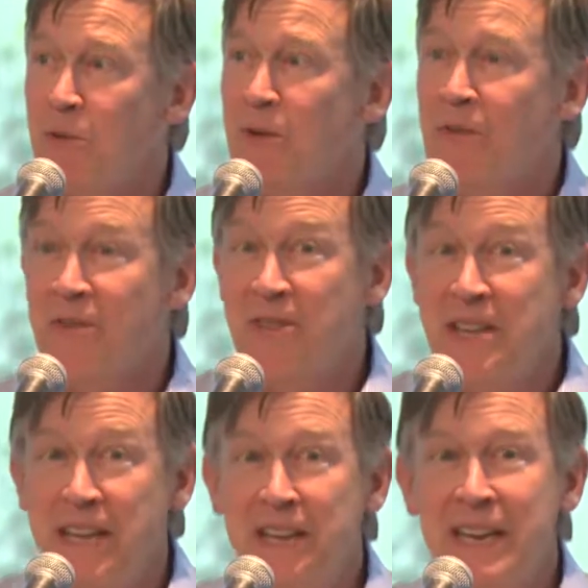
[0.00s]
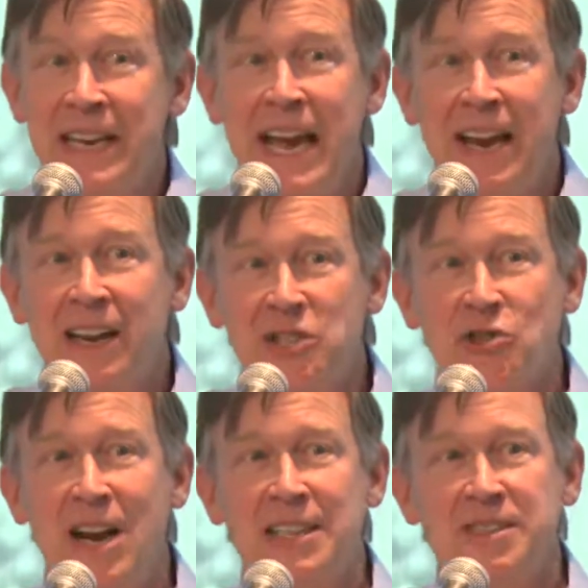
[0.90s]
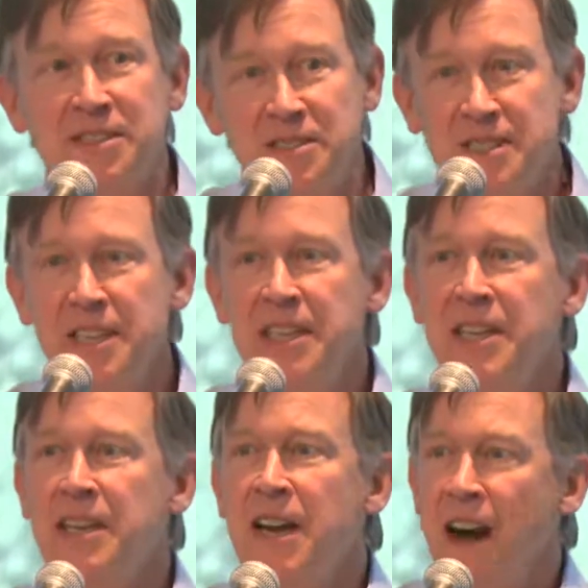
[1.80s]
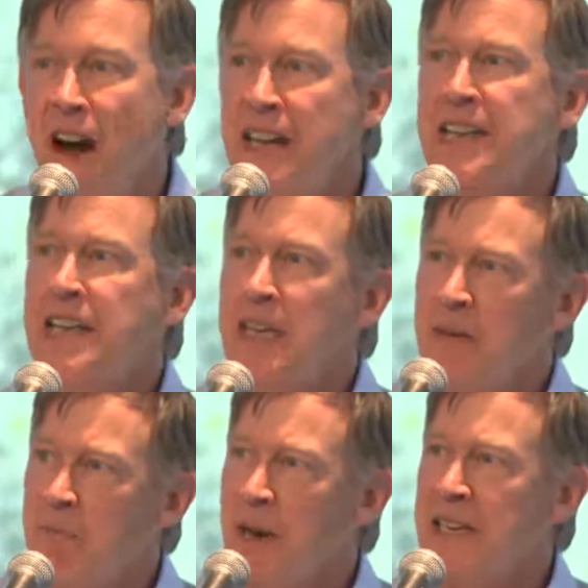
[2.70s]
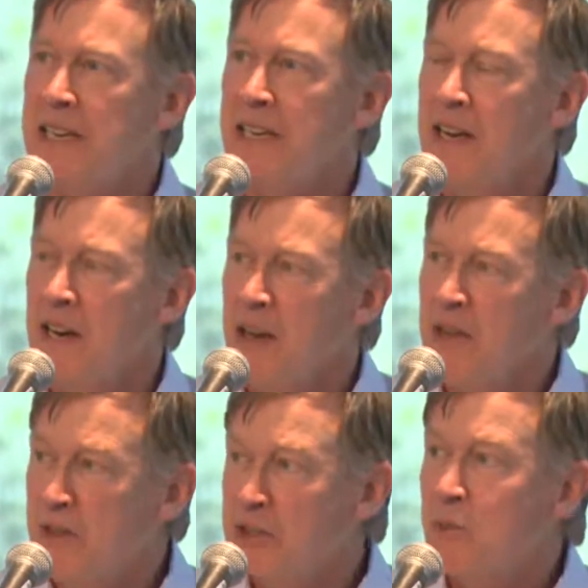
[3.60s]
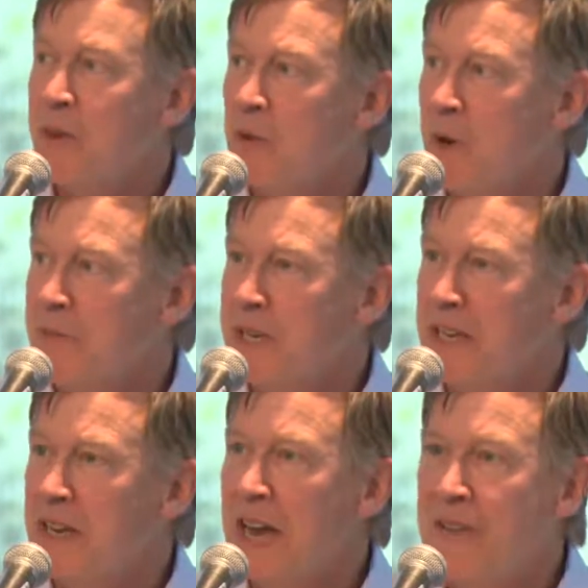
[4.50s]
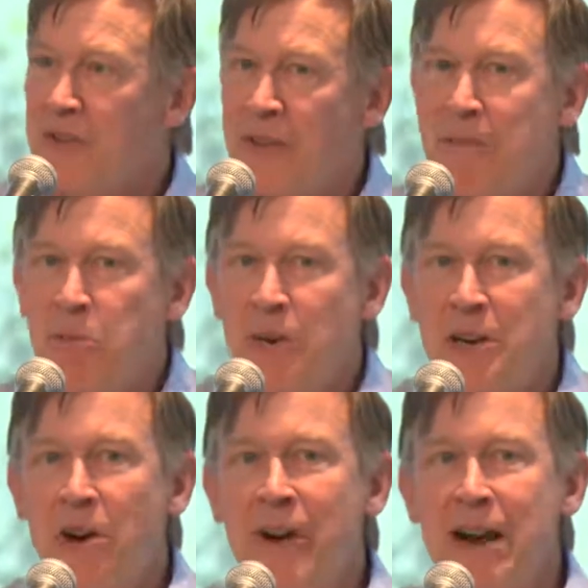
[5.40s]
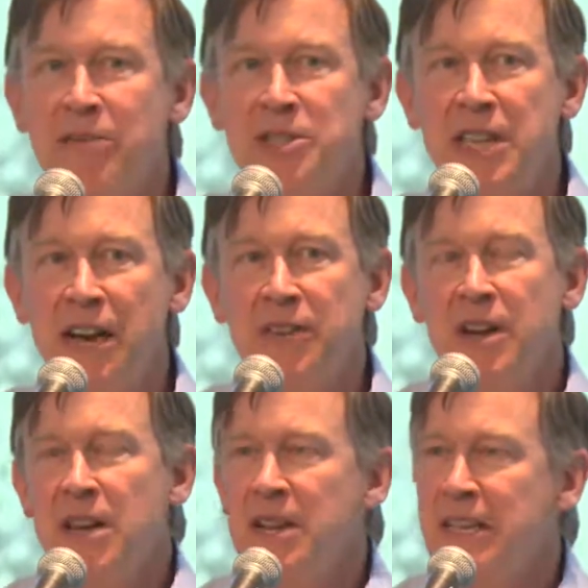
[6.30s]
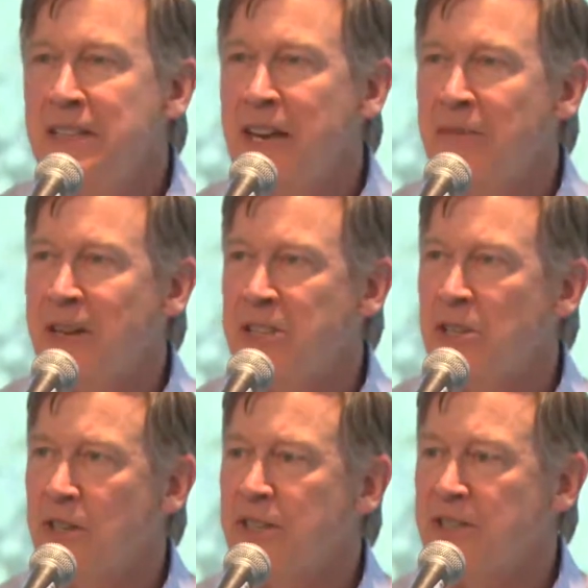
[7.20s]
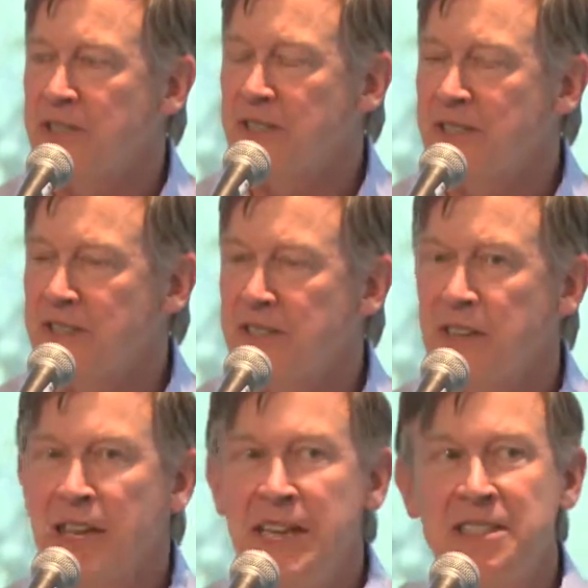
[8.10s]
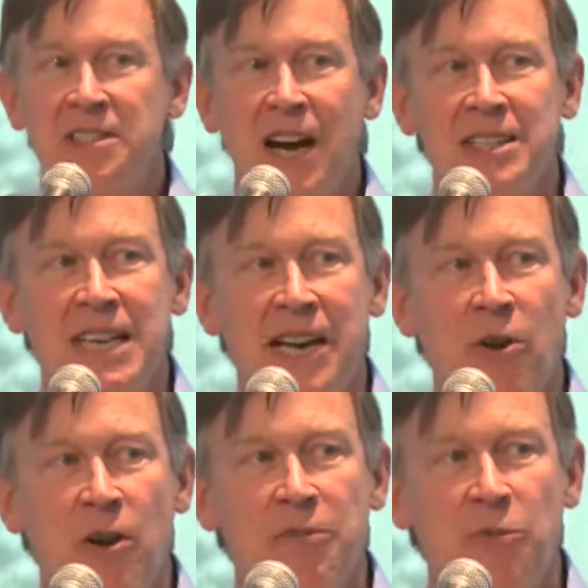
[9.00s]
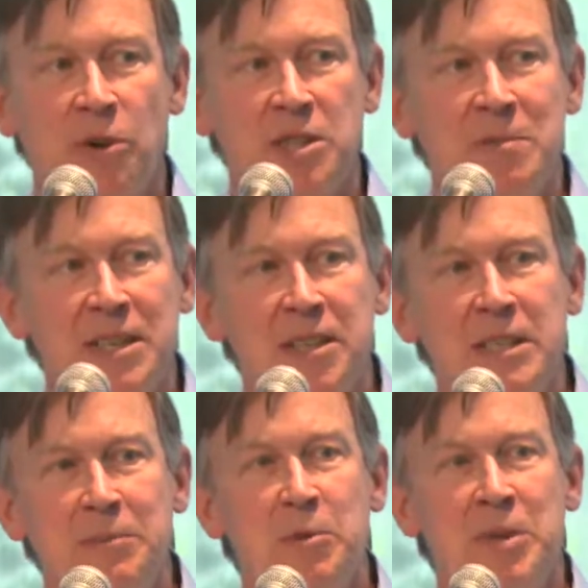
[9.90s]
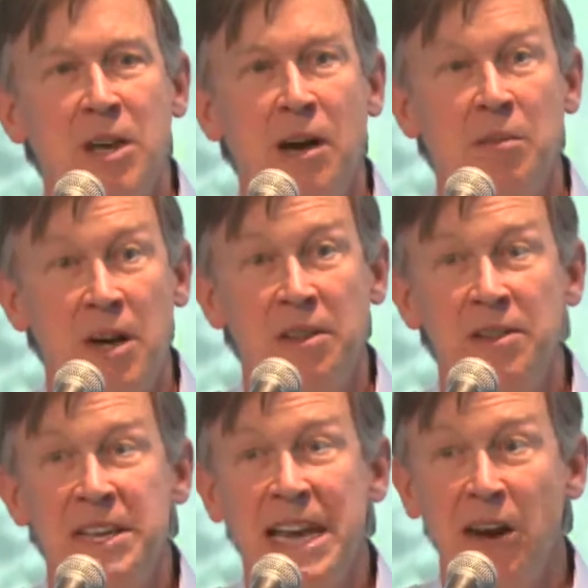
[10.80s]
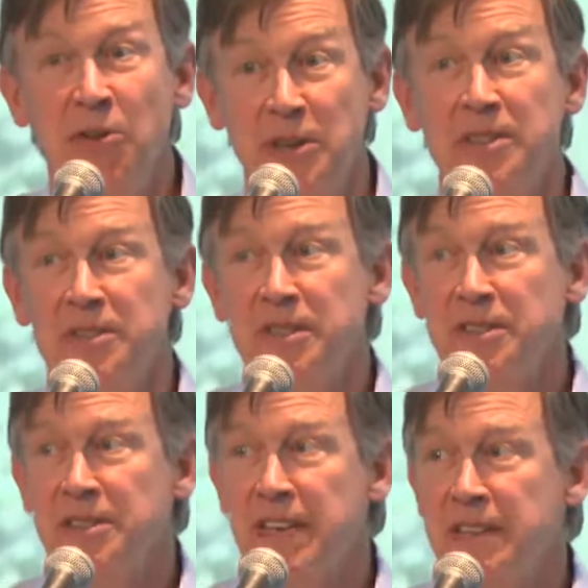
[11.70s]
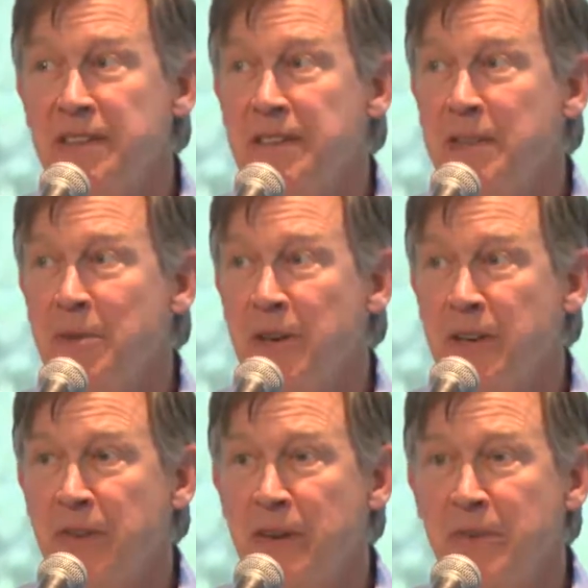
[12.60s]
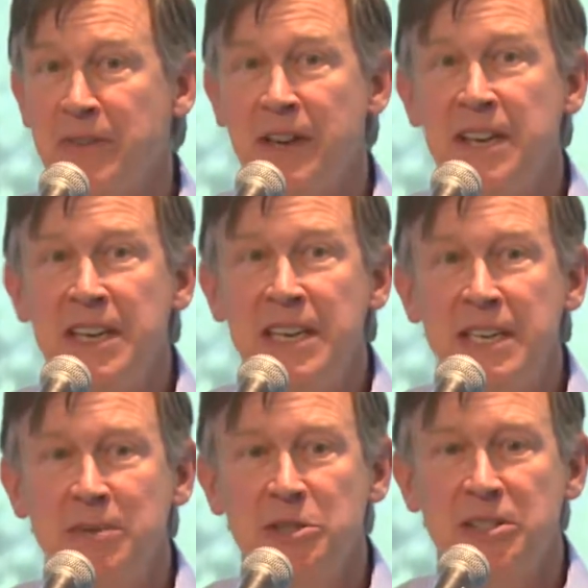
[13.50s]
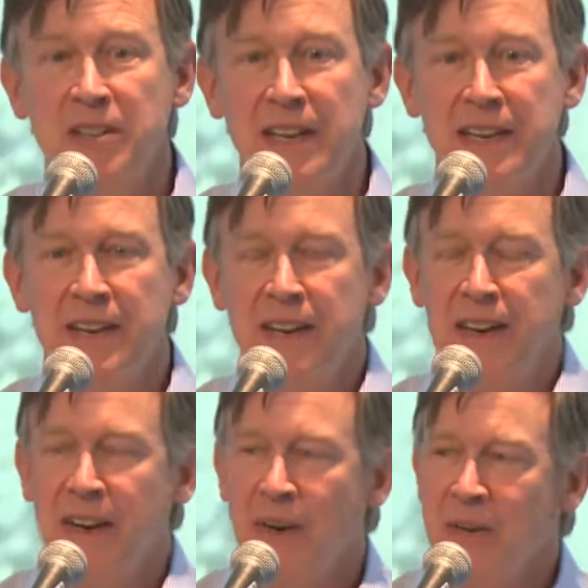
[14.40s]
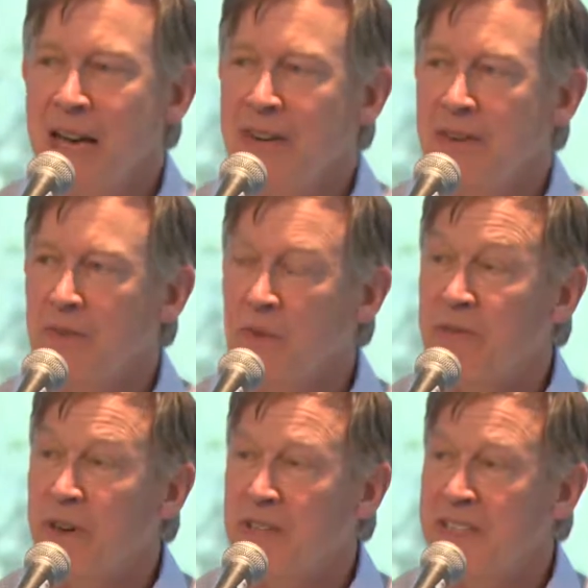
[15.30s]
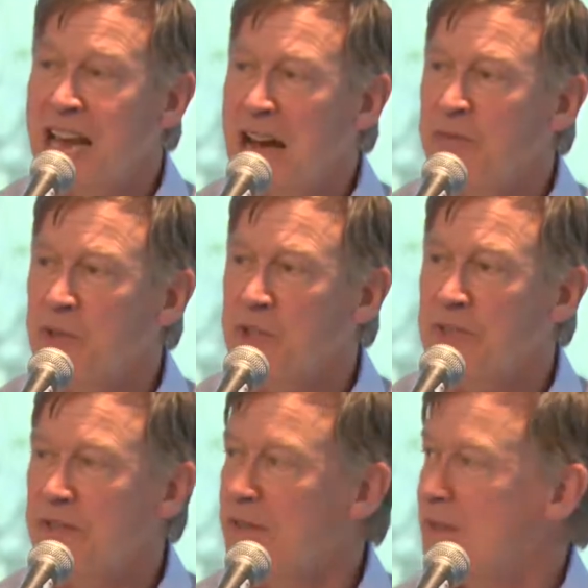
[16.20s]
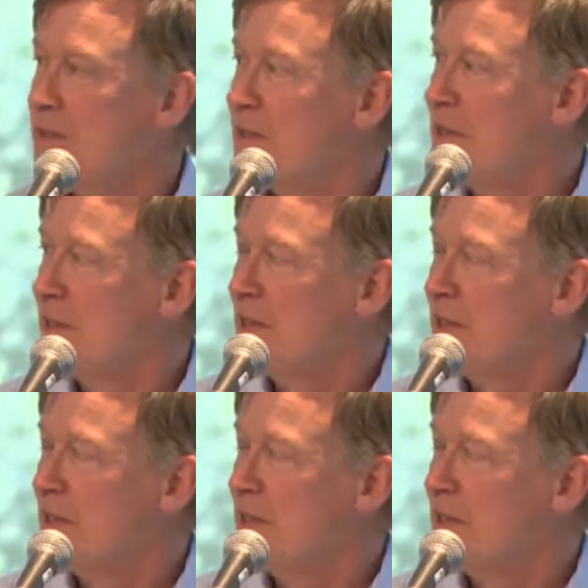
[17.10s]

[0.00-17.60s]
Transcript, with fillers: who are thin and a- attracted to skiing, hiking, biking, this is where they want to be. And so they bring our average down. It, now, if you actually look at the statistics, it's not that hard for us to make the leap to become the healthiest state in America, right? We've got images like uh, we have, a, we're very, it's an affluent. Who is the healthiest state?